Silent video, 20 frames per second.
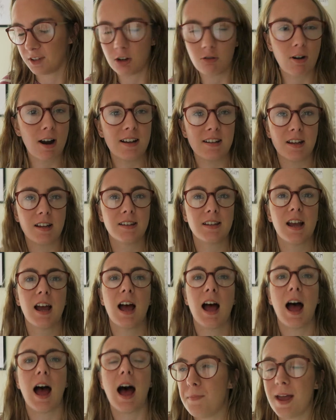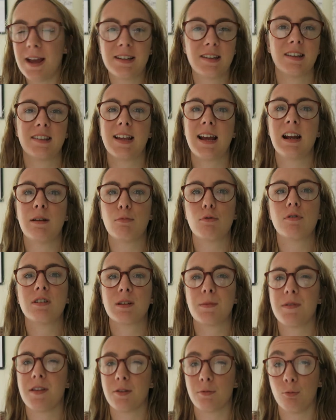razors. Being sustainable is
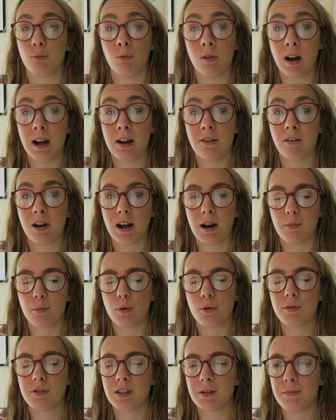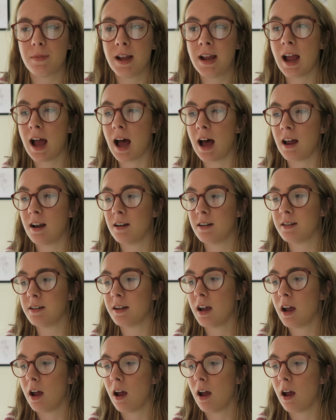something that's really, really important to me, and